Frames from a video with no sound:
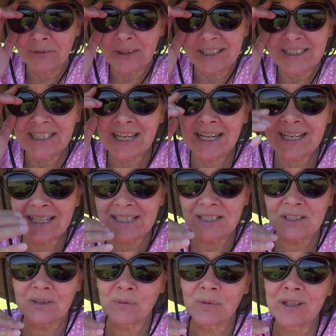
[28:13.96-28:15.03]
the
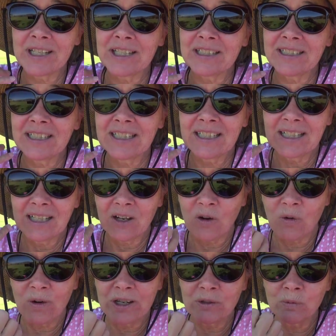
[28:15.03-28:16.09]
days when
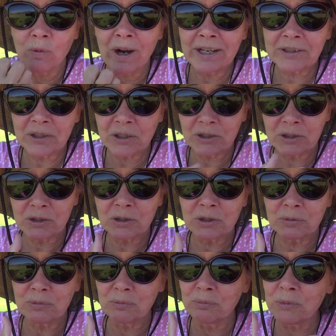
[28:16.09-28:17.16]
one
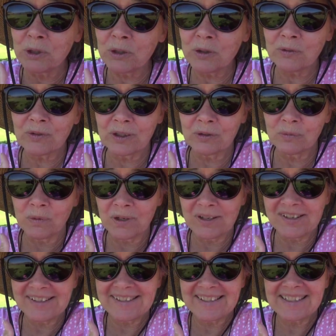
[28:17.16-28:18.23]
couldn't move and
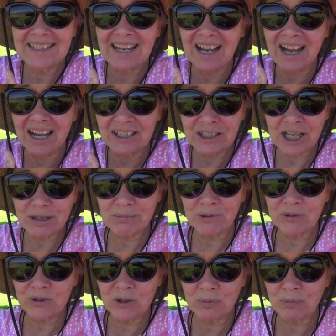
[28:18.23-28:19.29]
was
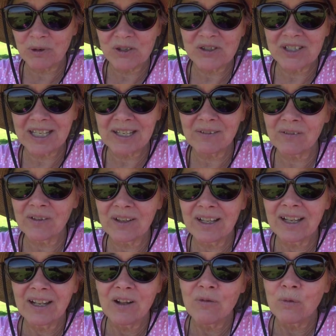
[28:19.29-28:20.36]
unable to perceive
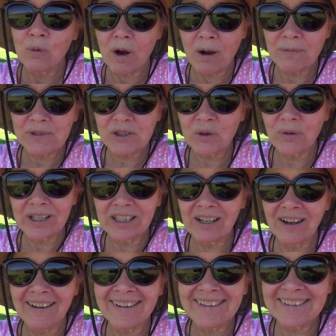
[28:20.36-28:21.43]
what was going
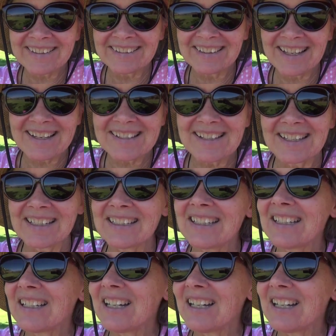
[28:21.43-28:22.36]
on unless it